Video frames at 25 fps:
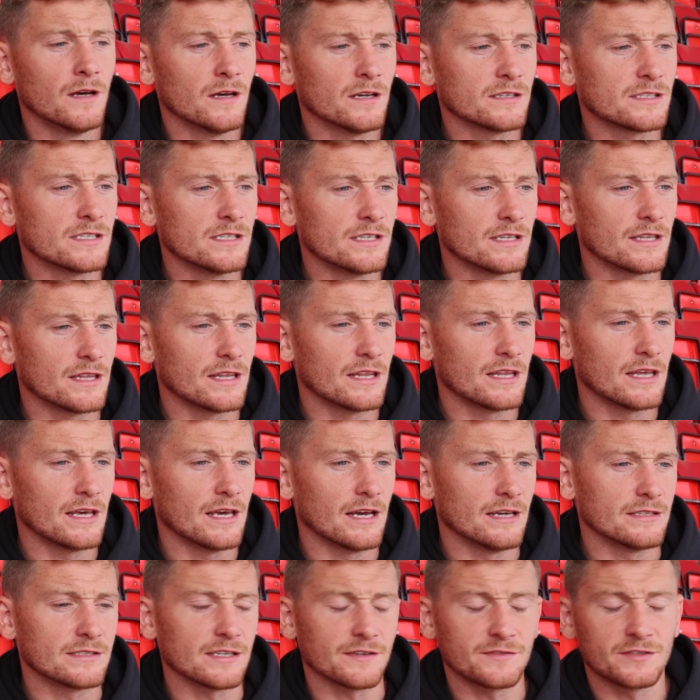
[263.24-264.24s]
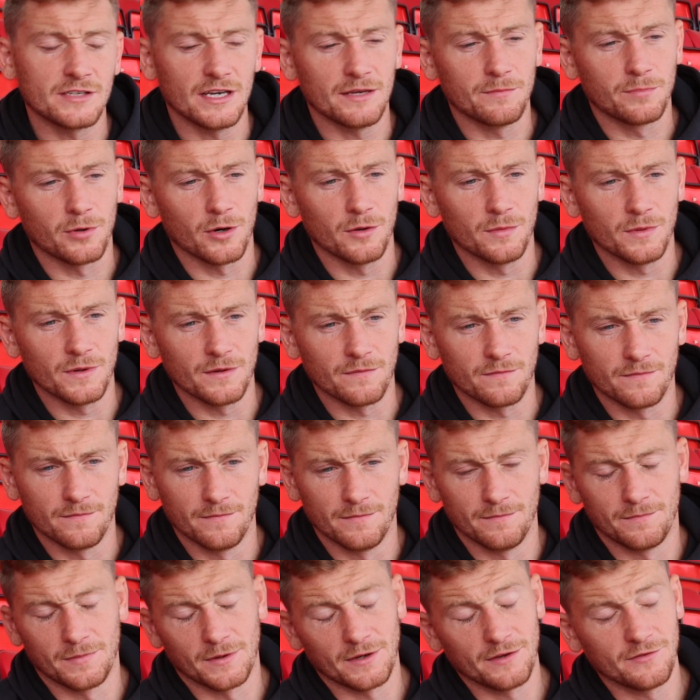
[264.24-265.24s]
Listen, as I've said probably
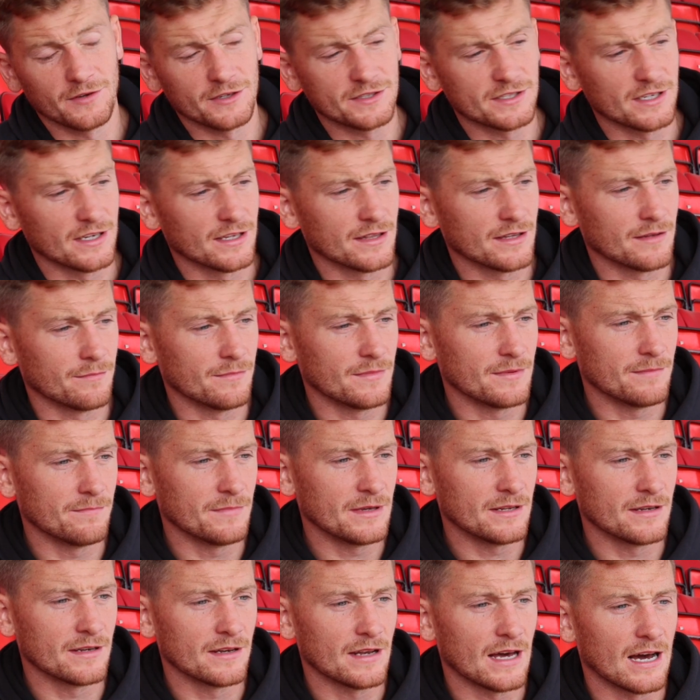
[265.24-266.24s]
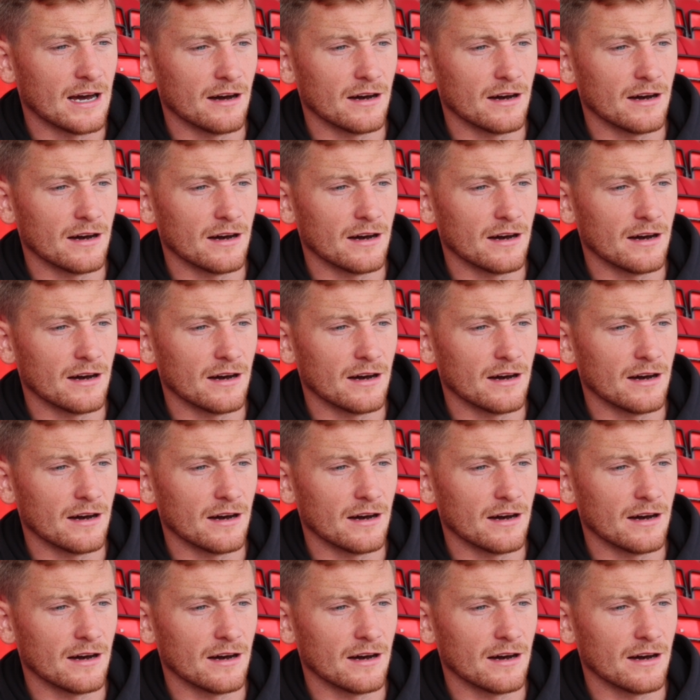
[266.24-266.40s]
previously on the meeting,